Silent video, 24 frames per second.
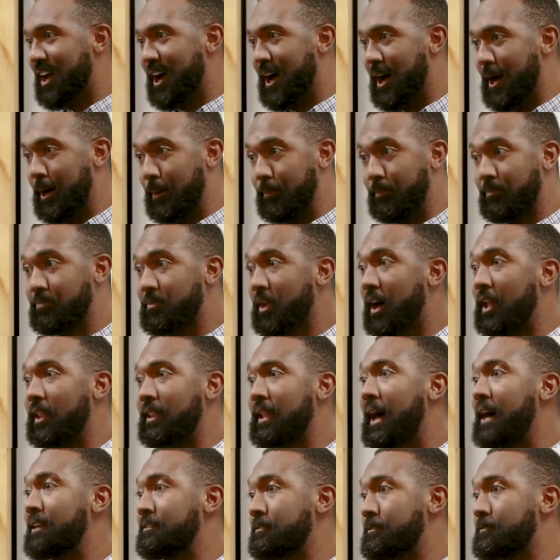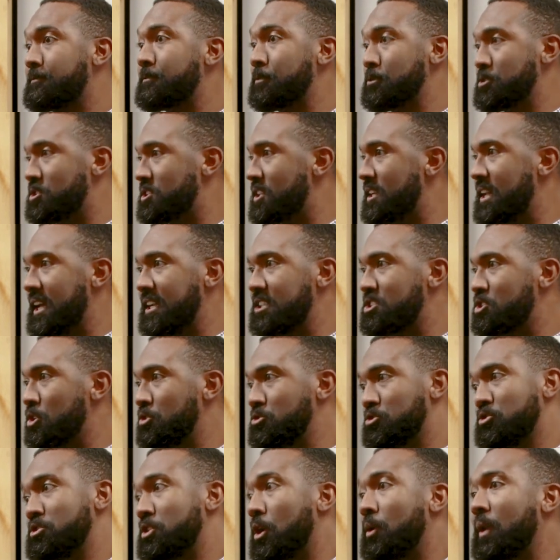A lot of the foods today,
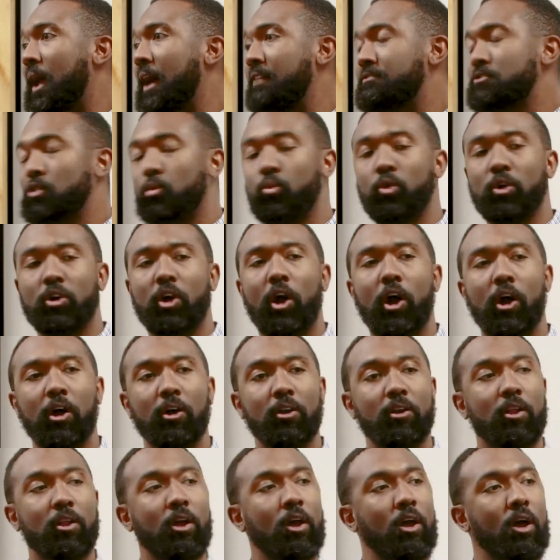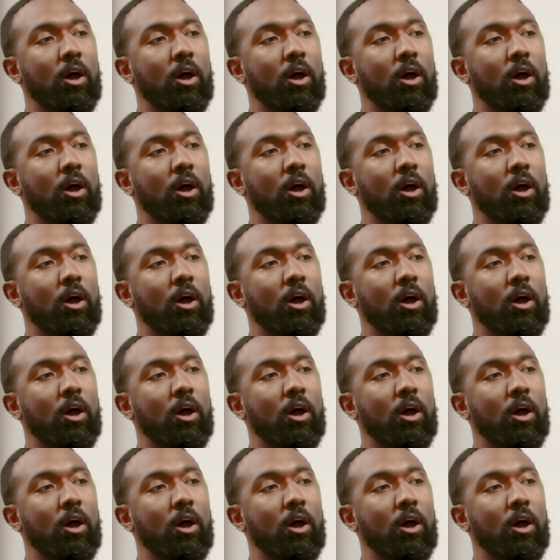children don't have to work hard.